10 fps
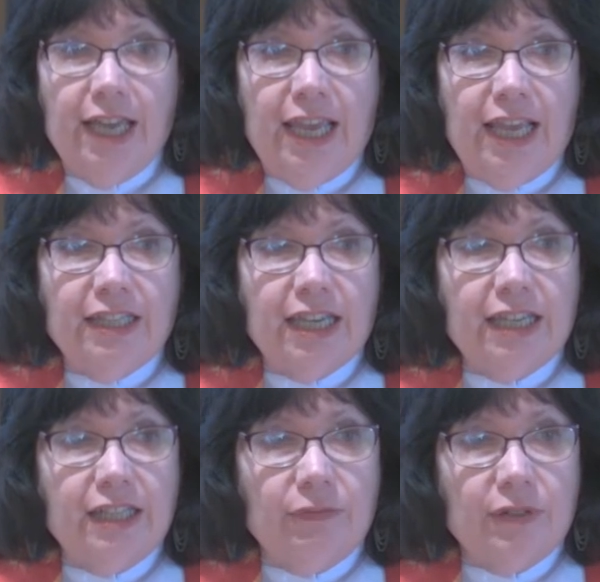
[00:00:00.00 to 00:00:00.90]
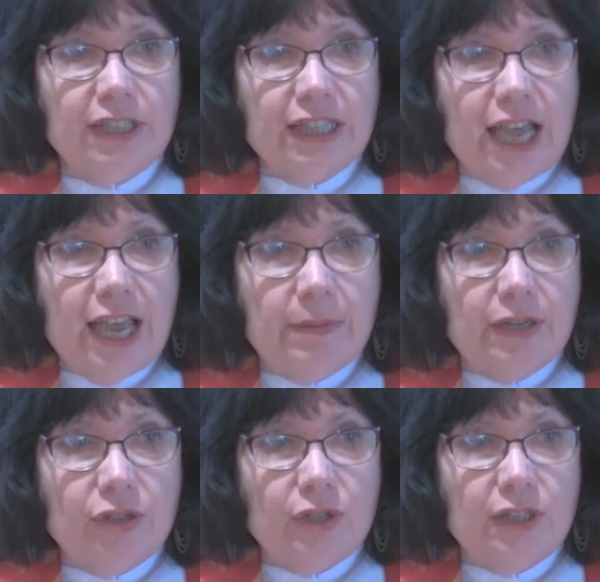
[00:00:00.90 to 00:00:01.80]
It's like a different sky
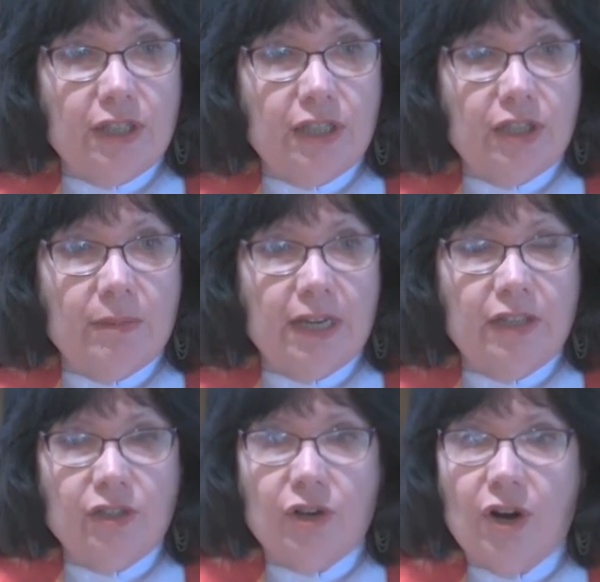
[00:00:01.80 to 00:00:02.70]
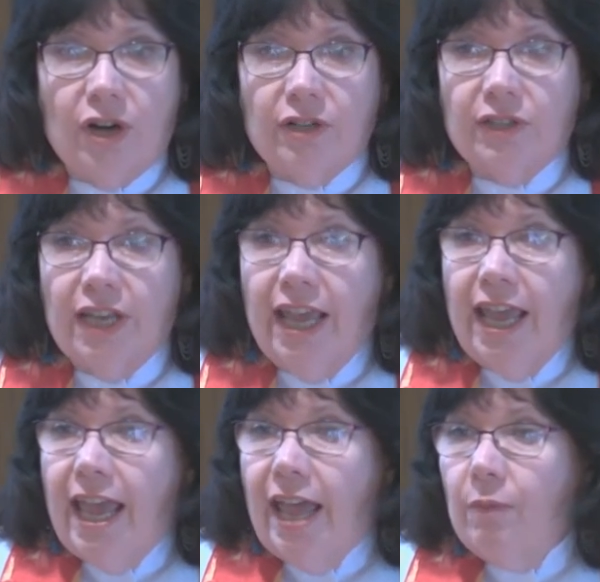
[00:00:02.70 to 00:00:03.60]
because you can see so many stars.
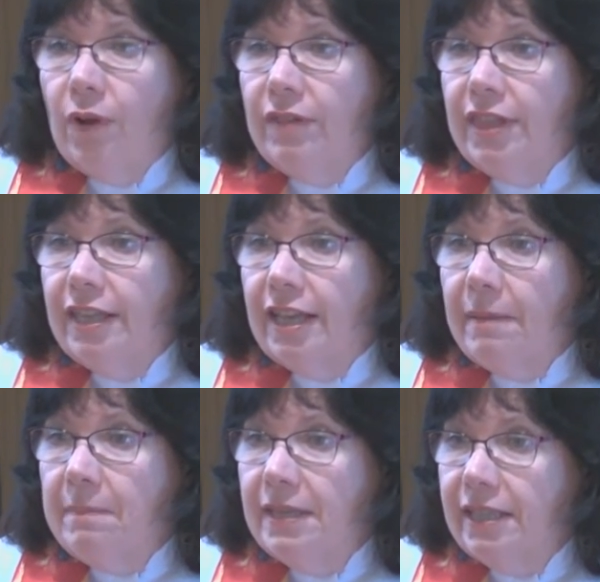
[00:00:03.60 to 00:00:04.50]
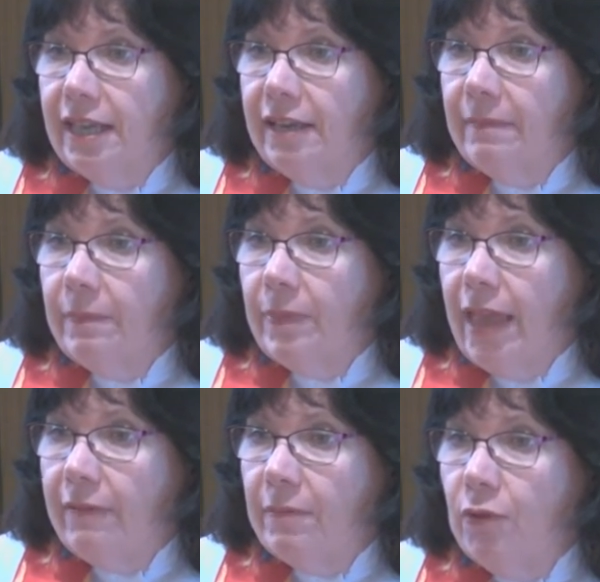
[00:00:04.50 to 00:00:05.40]
And one thing that I'm missing,
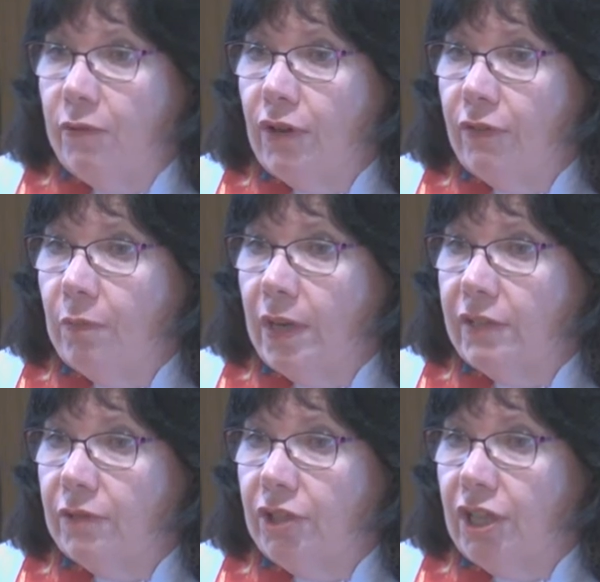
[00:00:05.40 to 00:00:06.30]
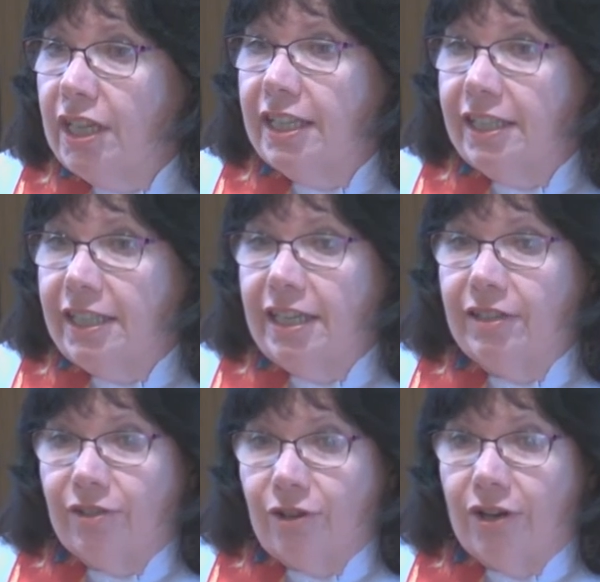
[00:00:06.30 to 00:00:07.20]
having moved here from West Virginia, is seeing
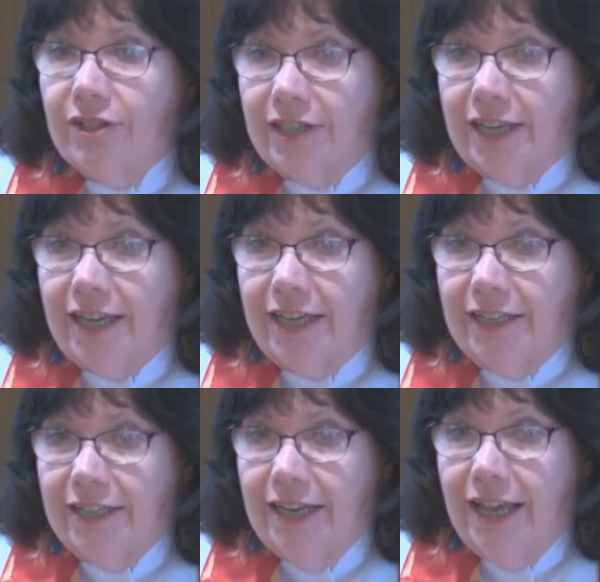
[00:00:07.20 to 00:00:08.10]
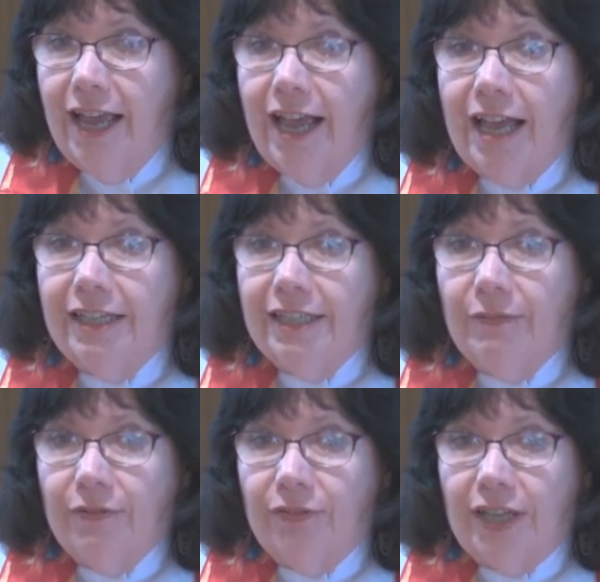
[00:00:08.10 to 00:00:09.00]
stars at night. I see
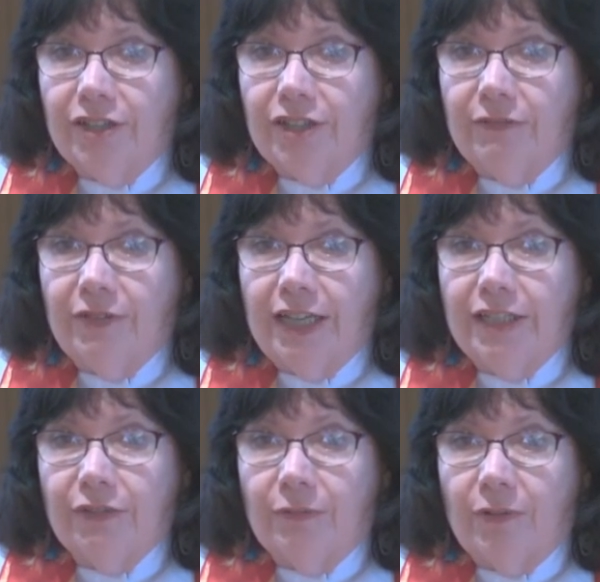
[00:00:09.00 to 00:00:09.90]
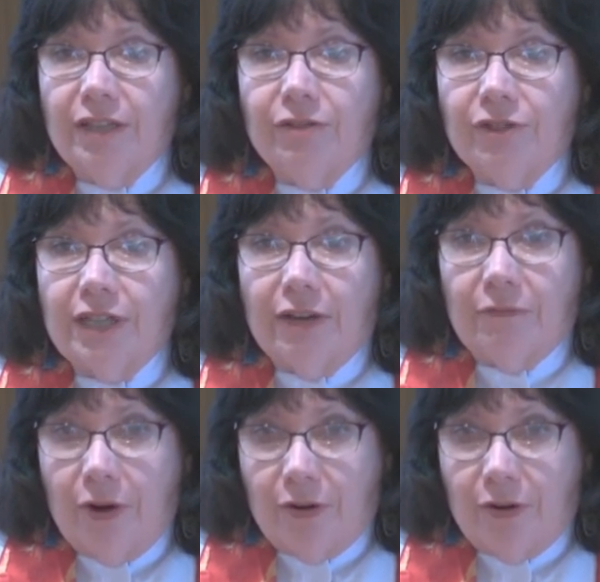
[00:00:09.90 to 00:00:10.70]
reflection of lights from Reisterstown Road